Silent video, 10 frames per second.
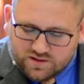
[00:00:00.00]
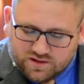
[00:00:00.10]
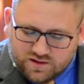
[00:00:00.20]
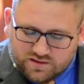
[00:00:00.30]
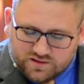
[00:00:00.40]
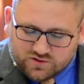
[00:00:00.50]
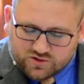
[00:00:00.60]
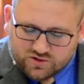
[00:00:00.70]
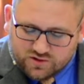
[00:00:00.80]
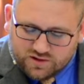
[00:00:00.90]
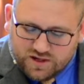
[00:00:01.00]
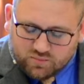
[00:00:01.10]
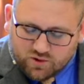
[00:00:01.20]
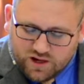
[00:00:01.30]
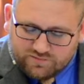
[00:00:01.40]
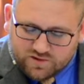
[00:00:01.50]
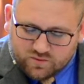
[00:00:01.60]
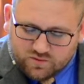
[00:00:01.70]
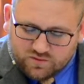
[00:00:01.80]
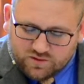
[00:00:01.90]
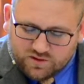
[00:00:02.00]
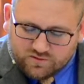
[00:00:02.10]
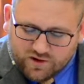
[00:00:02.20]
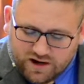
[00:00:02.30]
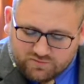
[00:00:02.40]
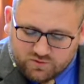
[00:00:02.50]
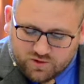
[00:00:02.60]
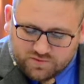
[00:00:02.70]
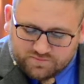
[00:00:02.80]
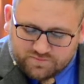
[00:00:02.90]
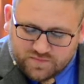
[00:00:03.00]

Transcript: These are good and profitable for everyone.